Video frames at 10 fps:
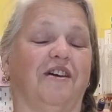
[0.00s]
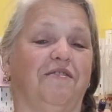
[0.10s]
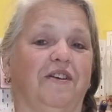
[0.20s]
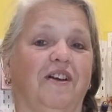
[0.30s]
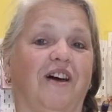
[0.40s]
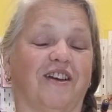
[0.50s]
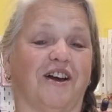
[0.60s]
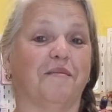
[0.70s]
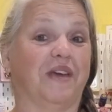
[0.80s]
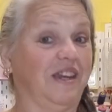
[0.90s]
I feel like
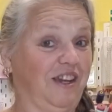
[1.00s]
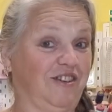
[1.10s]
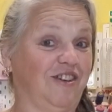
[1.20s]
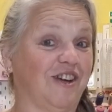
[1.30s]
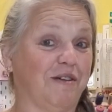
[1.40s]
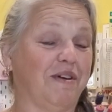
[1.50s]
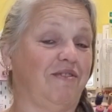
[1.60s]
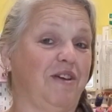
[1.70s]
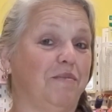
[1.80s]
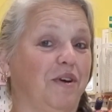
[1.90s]
I'm getting to know
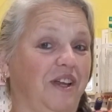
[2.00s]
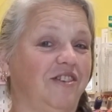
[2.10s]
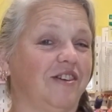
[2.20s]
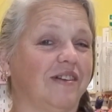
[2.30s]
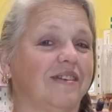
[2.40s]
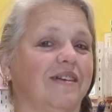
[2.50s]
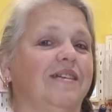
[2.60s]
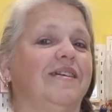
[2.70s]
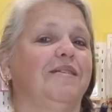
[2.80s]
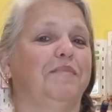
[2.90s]
everybody just a
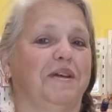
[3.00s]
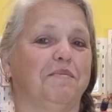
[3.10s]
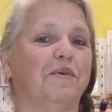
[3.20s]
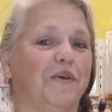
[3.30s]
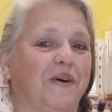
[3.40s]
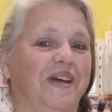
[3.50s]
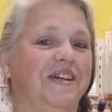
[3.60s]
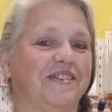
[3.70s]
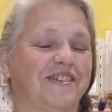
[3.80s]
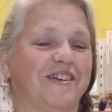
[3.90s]
little bit more
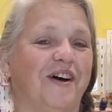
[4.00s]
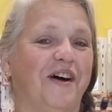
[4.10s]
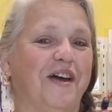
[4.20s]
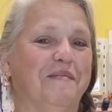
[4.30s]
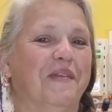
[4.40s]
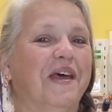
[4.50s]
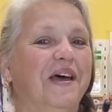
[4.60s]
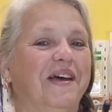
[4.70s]
each time.